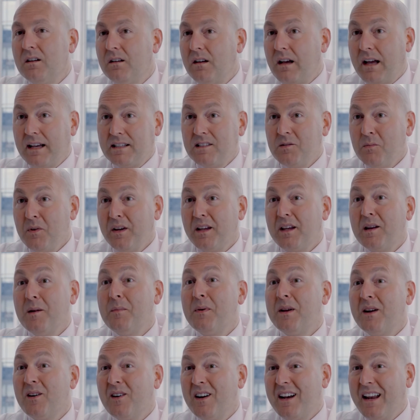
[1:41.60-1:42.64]
Eczema can
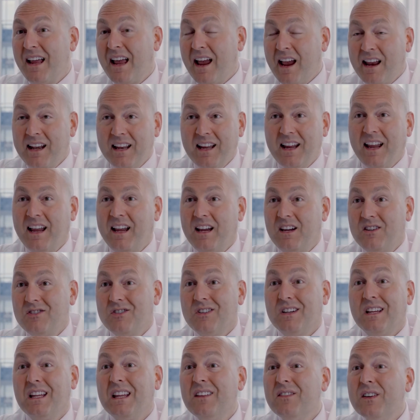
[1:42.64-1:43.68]
appear at any age,
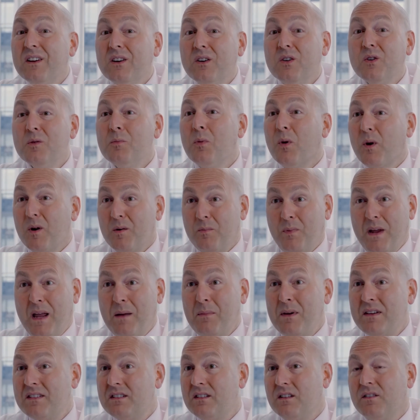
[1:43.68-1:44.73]
even newborn
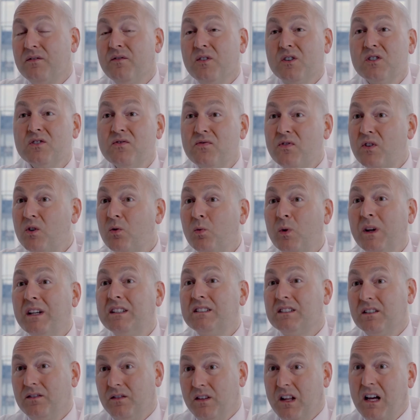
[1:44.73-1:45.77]
babies in the first few
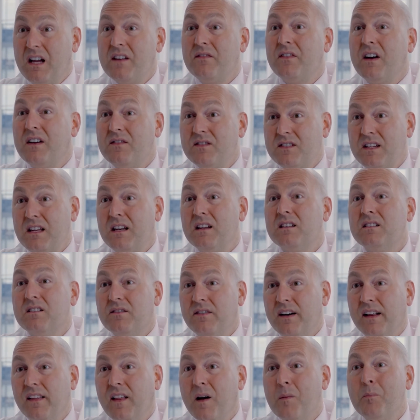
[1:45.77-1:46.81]
weeks of life I've seen it
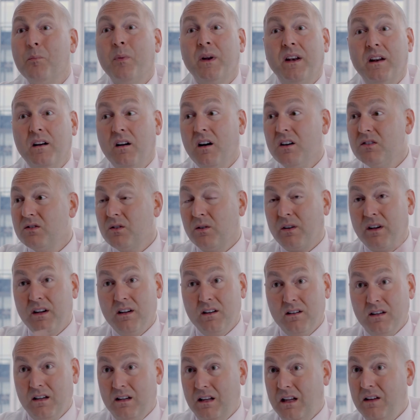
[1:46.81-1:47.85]
develop, but it also
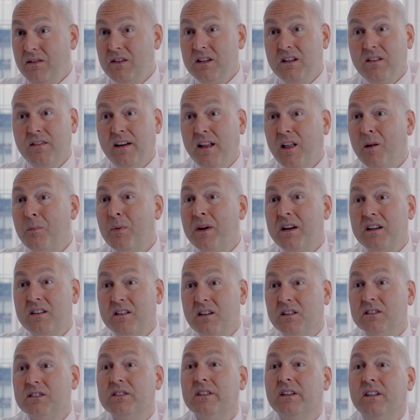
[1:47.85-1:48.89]
can even develop in
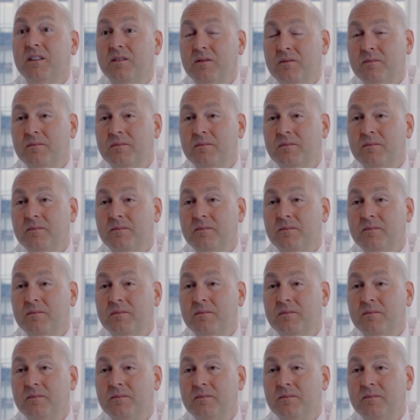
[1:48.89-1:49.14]
adulthood.